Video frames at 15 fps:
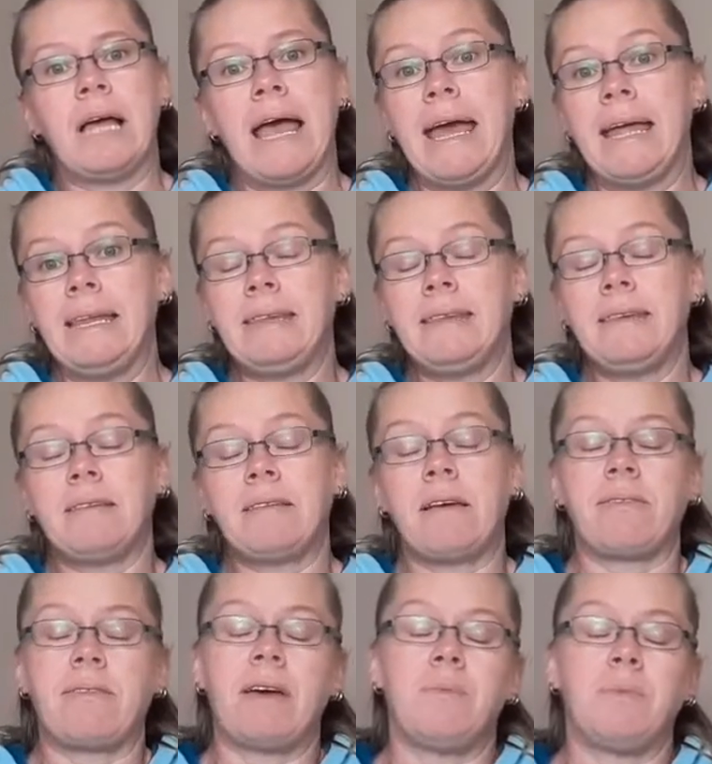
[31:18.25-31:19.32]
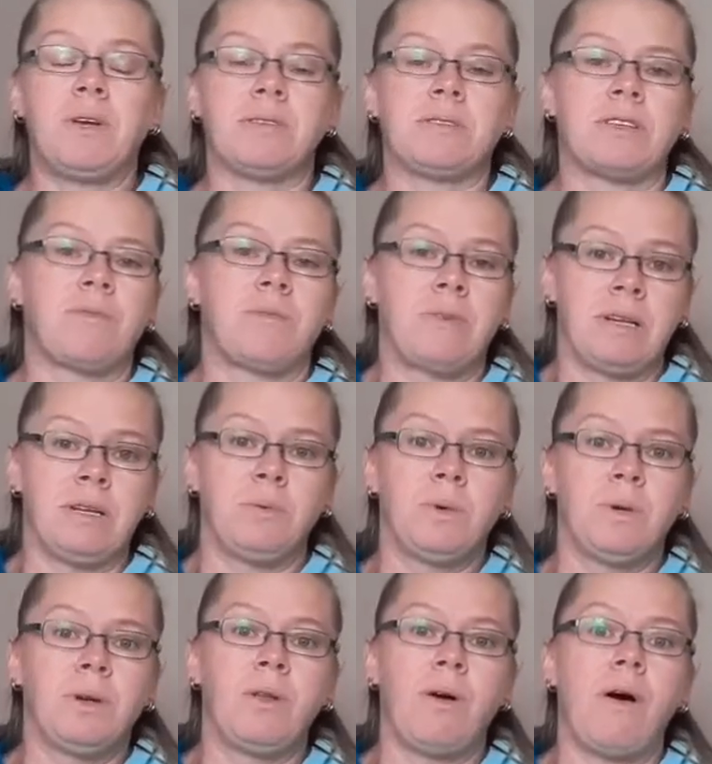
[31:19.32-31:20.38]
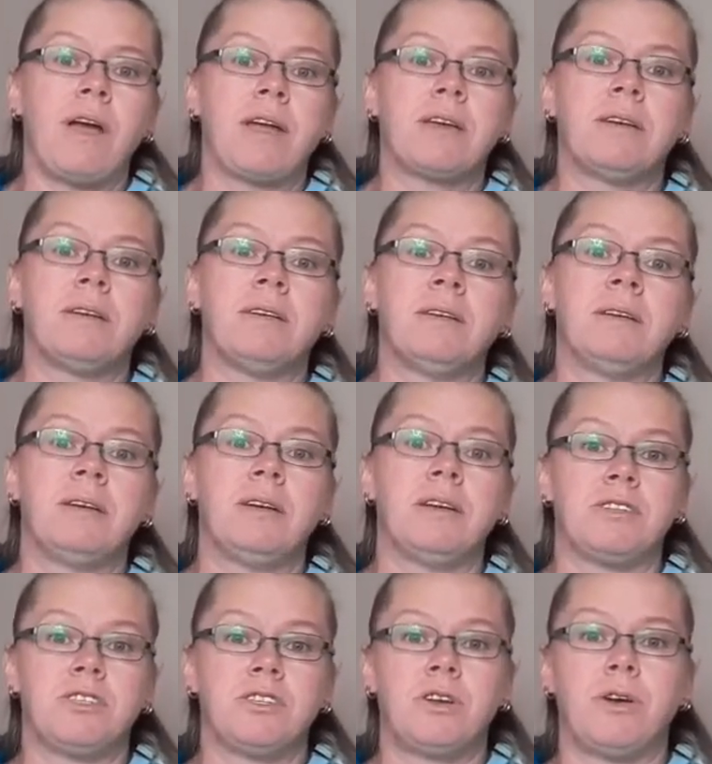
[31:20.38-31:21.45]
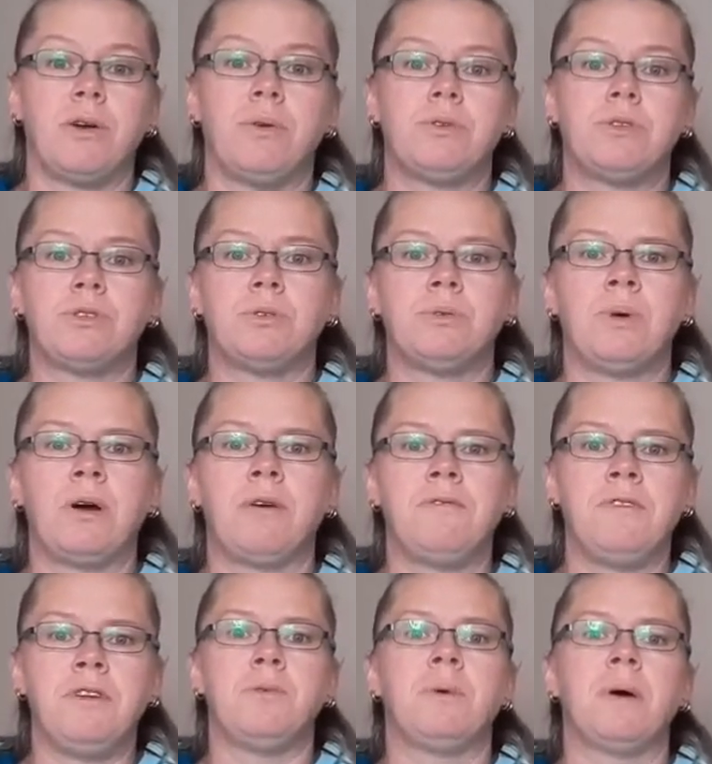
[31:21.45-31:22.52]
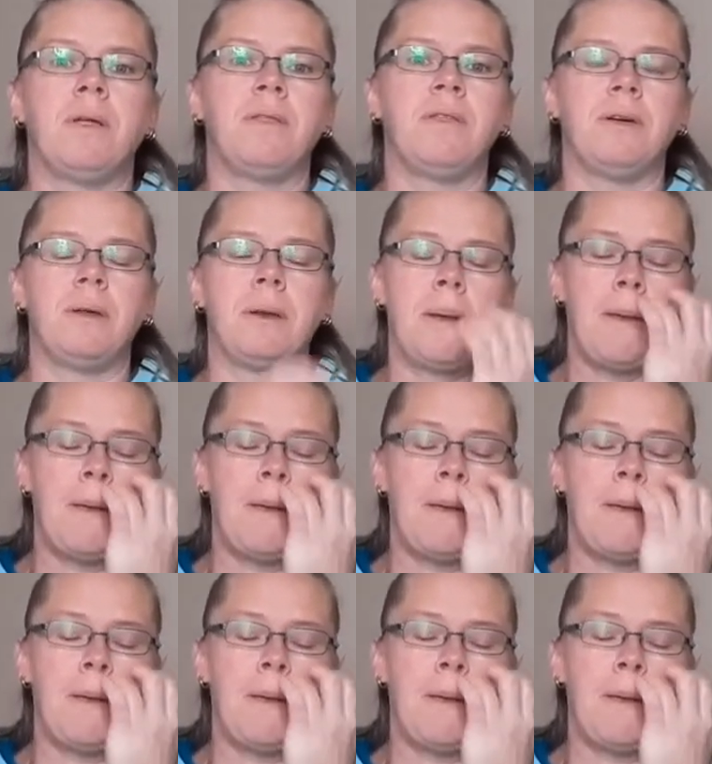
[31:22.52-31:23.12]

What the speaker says: anything like that, because I really would like it to go to a viewer that